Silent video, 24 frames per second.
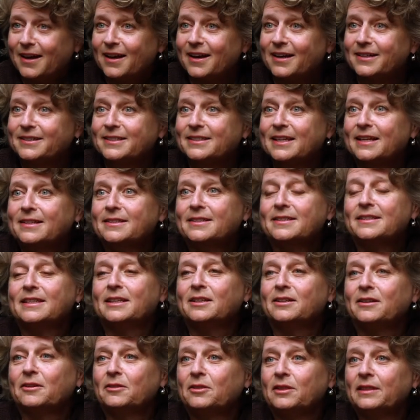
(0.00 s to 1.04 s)
a sense
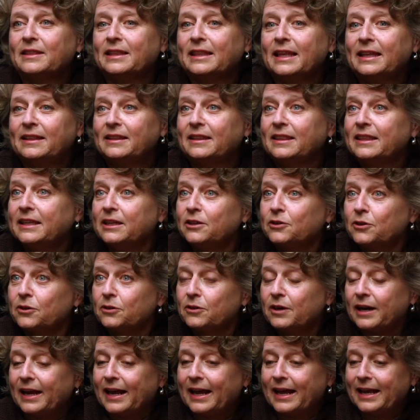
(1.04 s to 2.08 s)
that
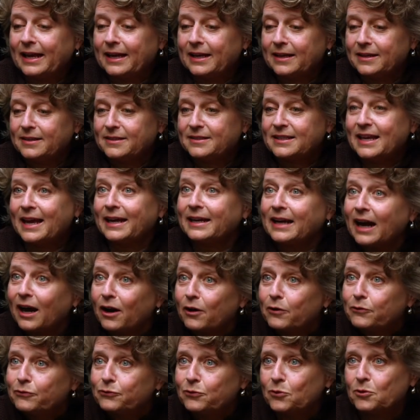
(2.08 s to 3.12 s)
theater is an
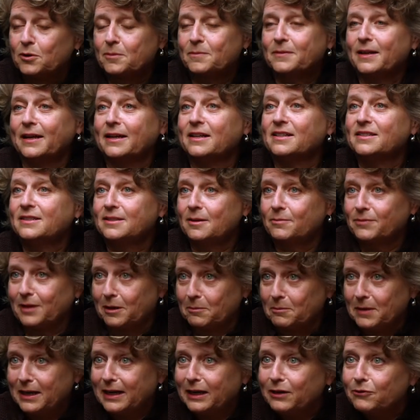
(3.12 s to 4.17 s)
art form that has something
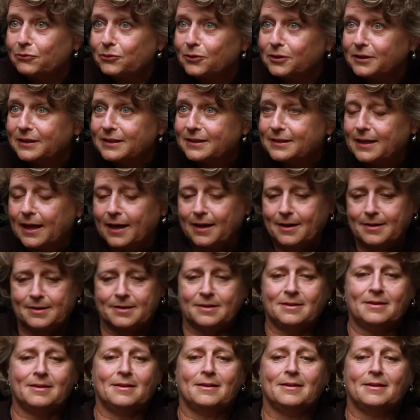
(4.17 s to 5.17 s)
meaningful to say,